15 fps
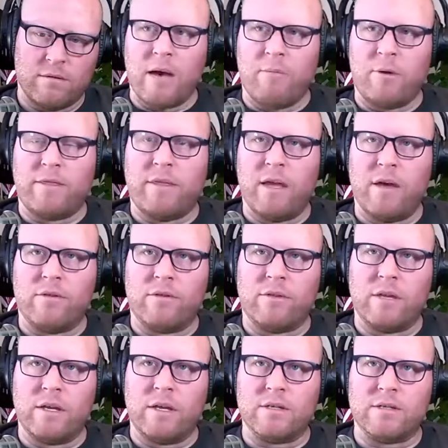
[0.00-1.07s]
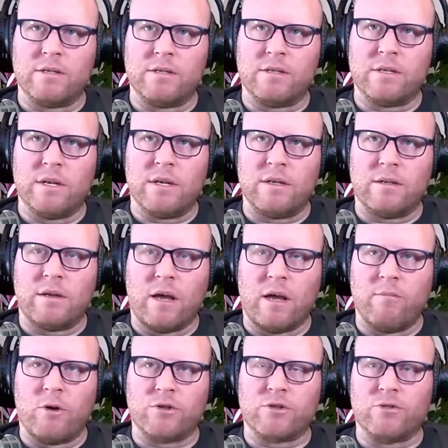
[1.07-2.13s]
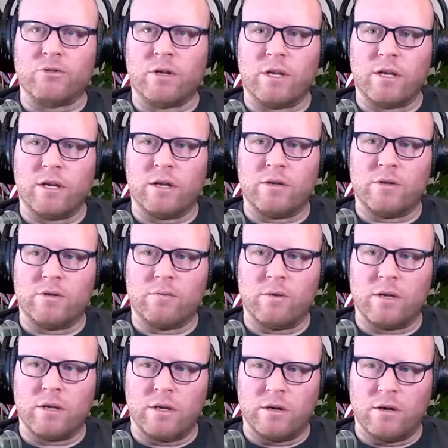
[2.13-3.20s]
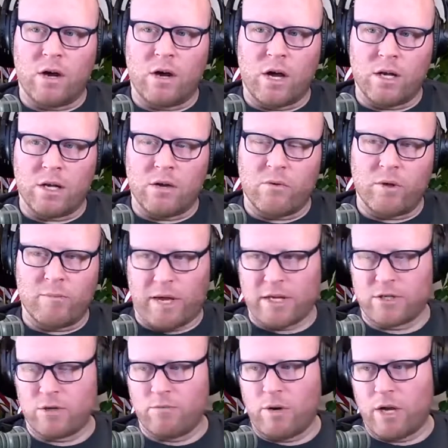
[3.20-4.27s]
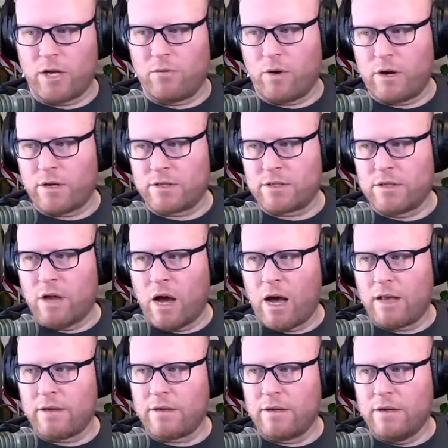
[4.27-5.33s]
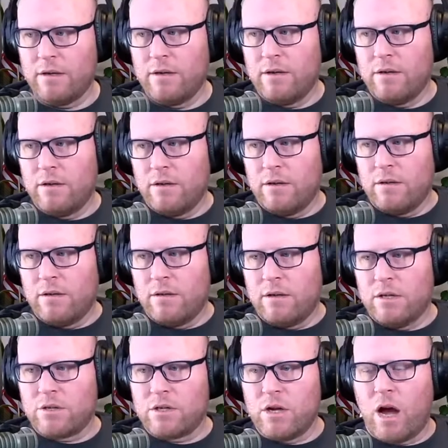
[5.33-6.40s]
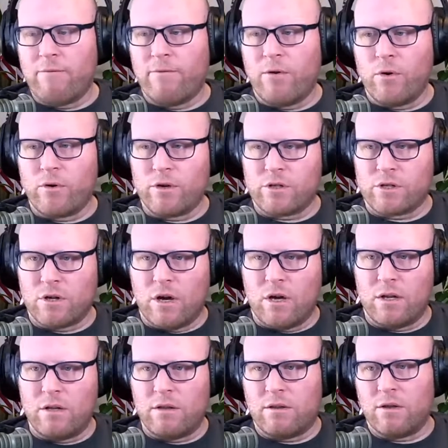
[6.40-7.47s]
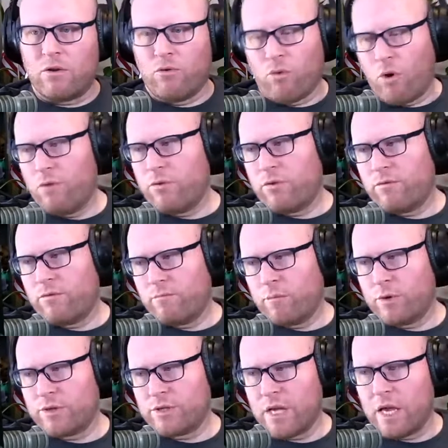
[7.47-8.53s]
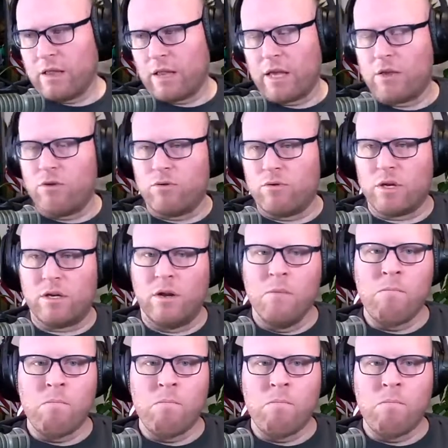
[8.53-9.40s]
but the other thing is that I'm also looking at doing an ongoing mastermind where it's not focused on the growth per se. Like you can